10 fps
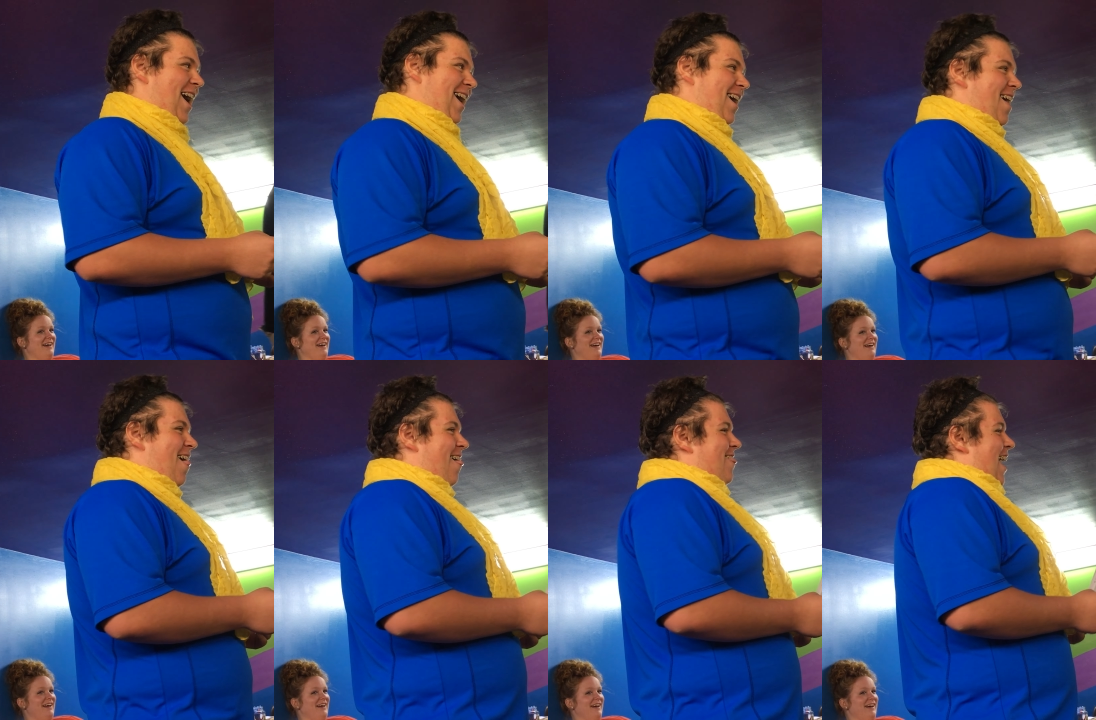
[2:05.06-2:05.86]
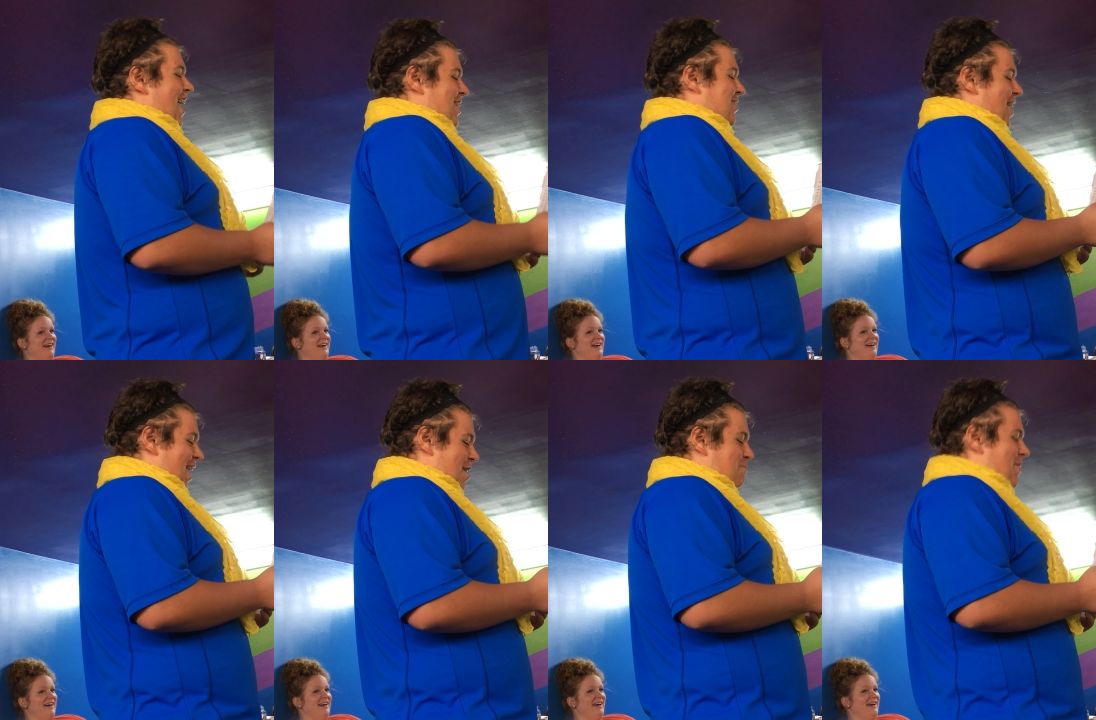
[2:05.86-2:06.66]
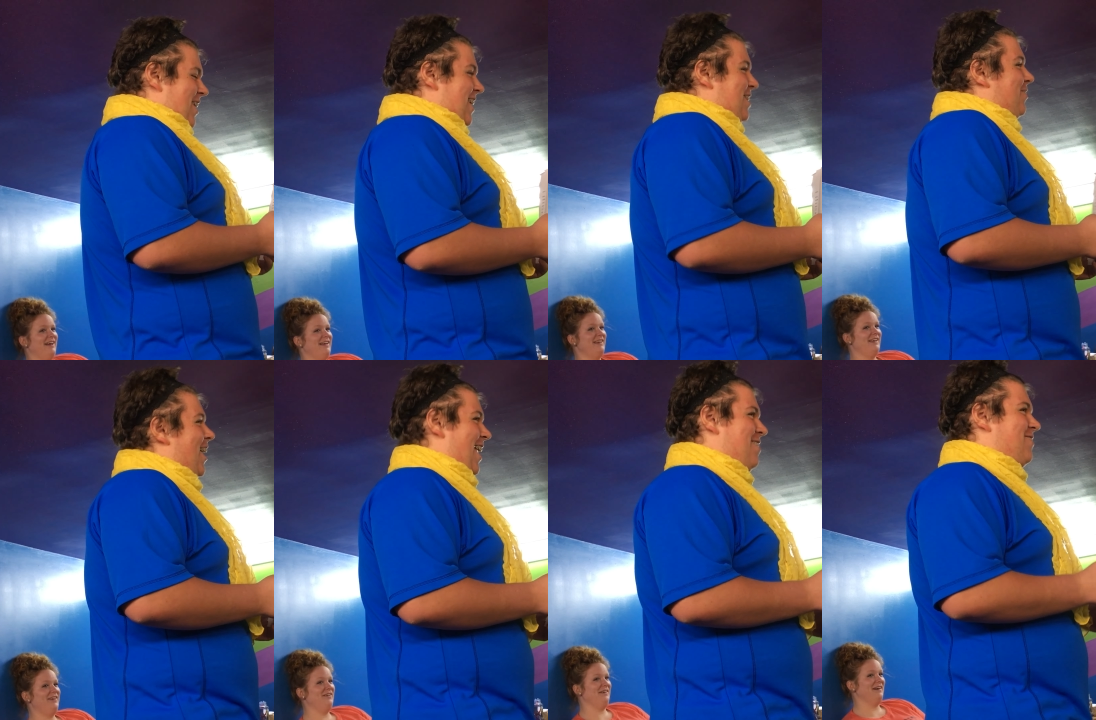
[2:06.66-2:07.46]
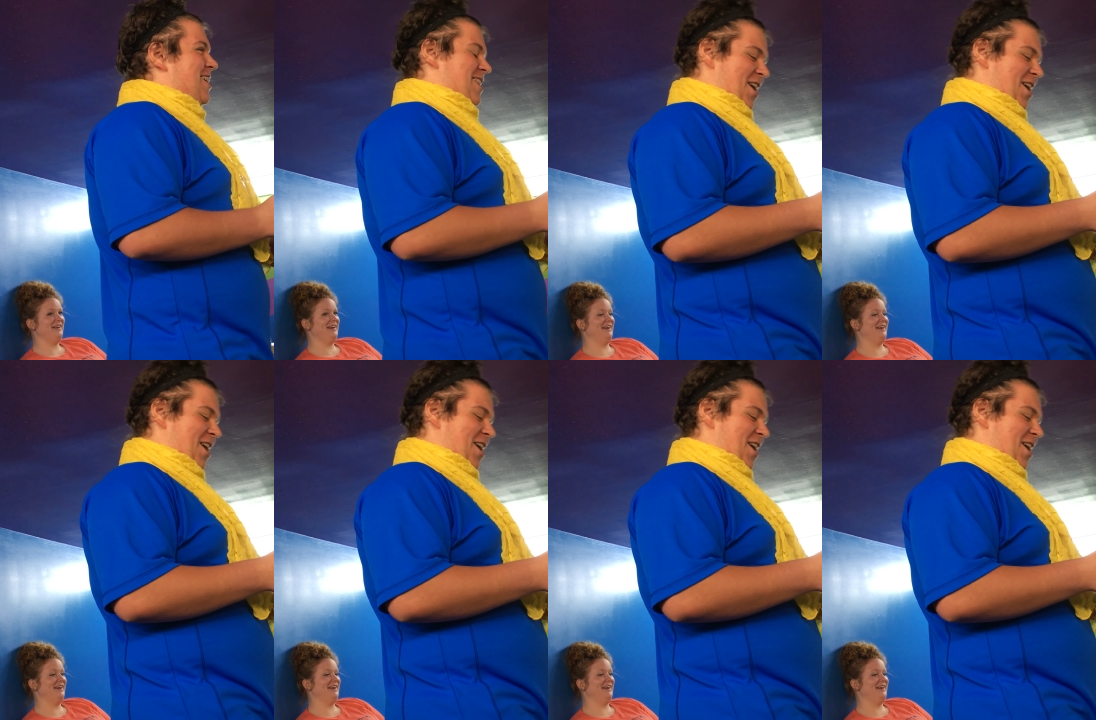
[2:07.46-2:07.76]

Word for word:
Speaker 1: I that I shot a beanie right on my